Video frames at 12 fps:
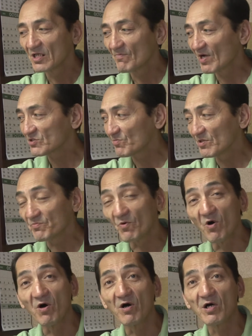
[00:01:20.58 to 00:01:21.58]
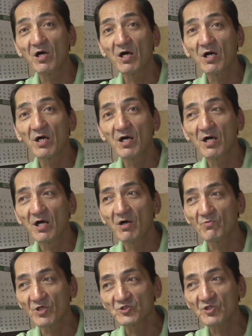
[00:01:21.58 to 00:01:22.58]
It must be for
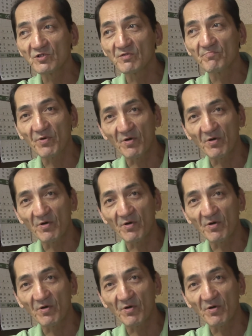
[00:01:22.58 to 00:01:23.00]
a reason and